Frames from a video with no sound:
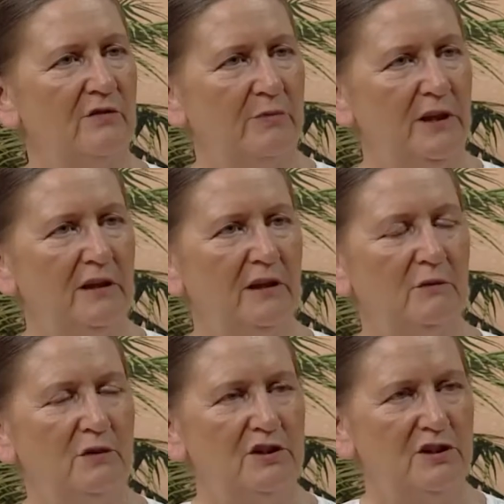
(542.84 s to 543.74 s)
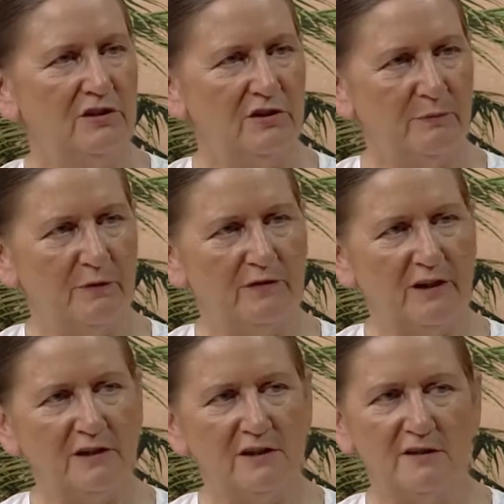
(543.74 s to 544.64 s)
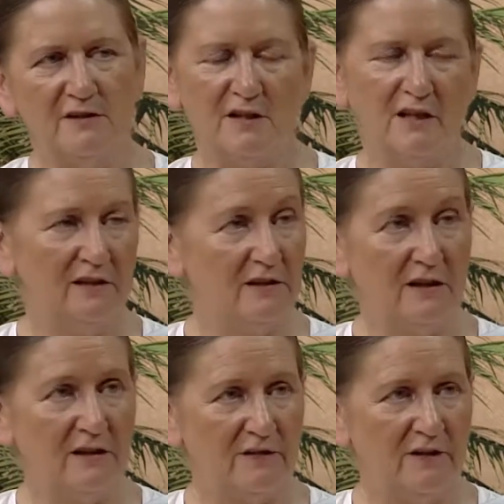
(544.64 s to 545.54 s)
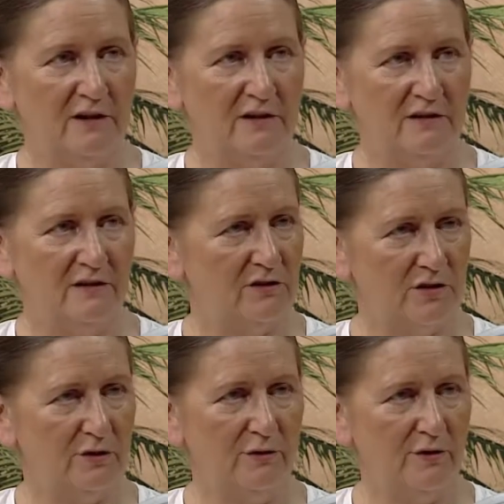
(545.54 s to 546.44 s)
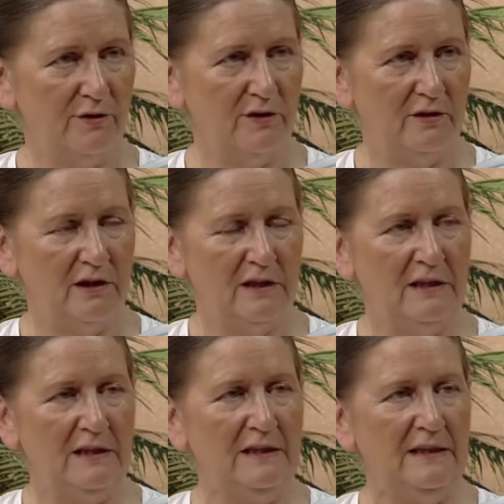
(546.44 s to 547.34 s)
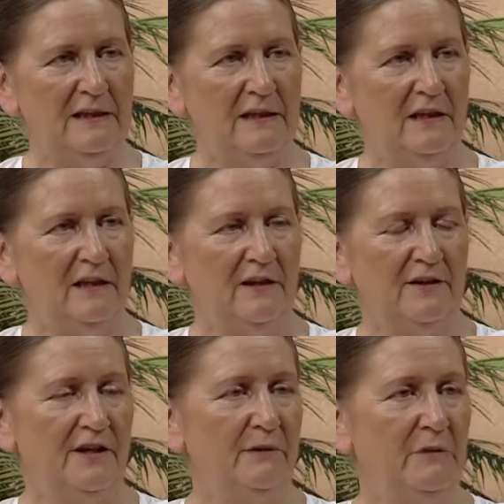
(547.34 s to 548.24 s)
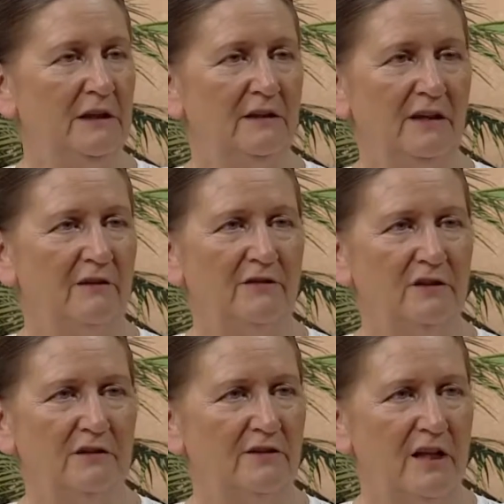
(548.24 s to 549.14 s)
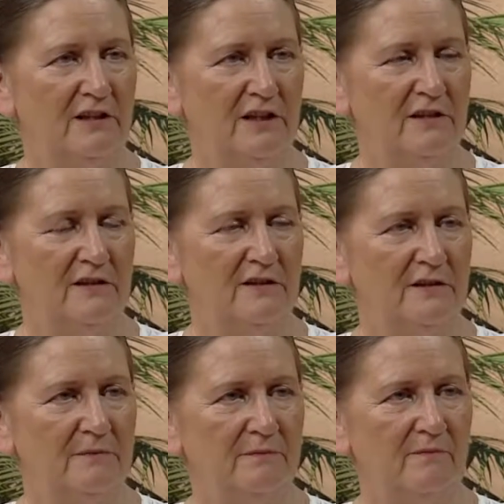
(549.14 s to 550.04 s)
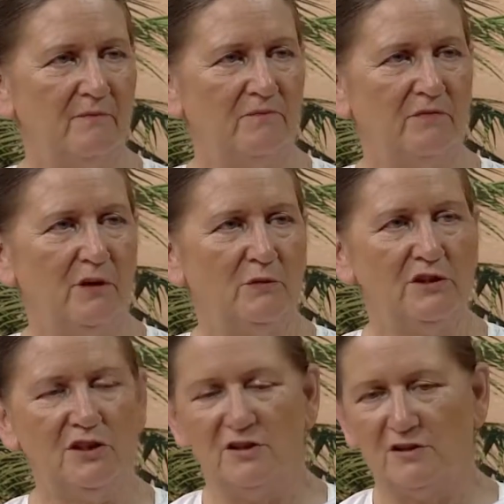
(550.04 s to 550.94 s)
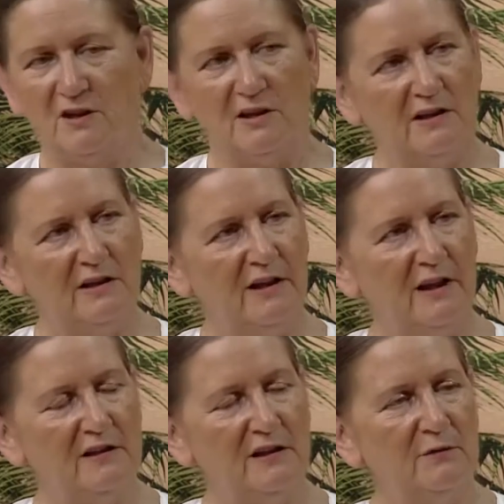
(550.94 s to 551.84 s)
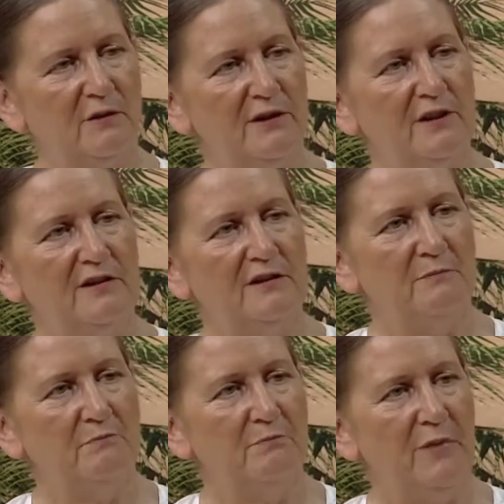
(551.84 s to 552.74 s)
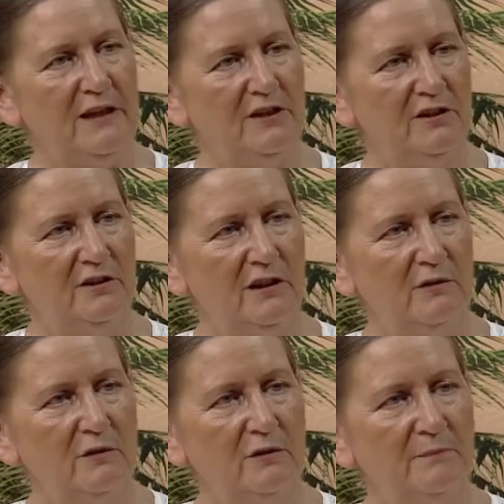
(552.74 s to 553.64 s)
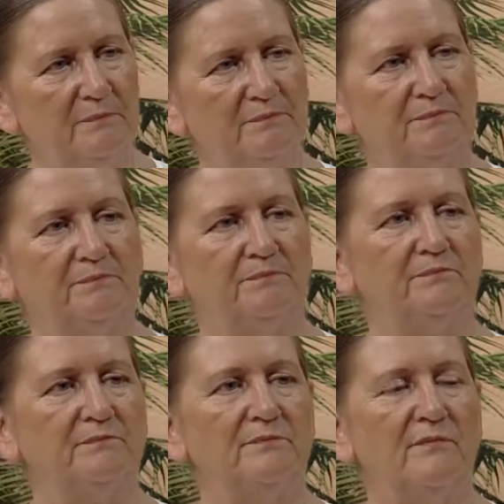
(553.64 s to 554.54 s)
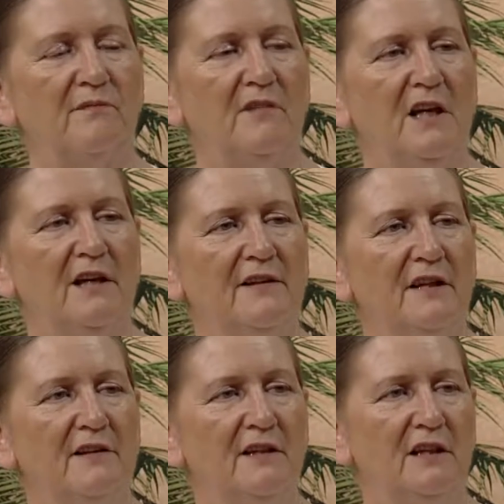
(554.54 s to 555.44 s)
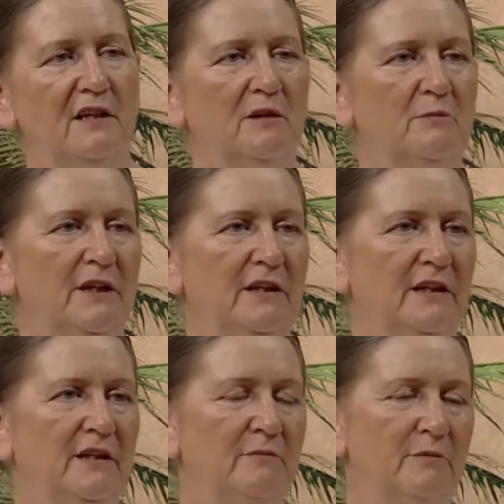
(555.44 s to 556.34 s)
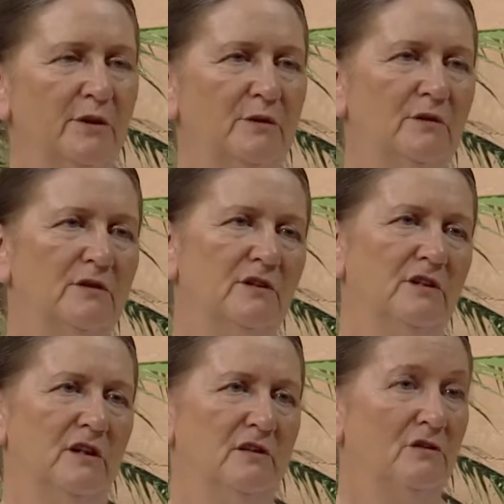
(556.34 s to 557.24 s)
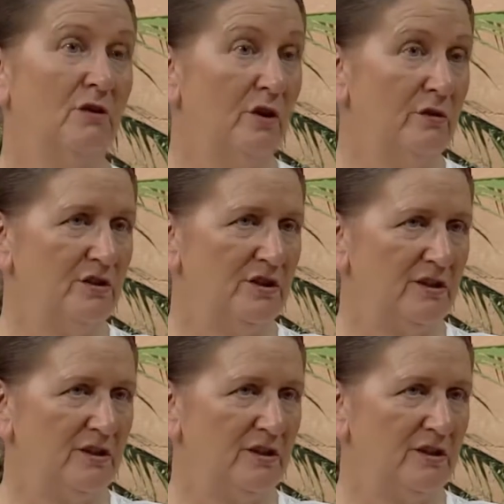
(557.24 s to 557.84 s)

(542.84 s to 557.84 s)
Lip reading: of being, which is the perfected state, sattva, truth, the middle level, rajas, which is connected with this passion and all, and then the completely impure gross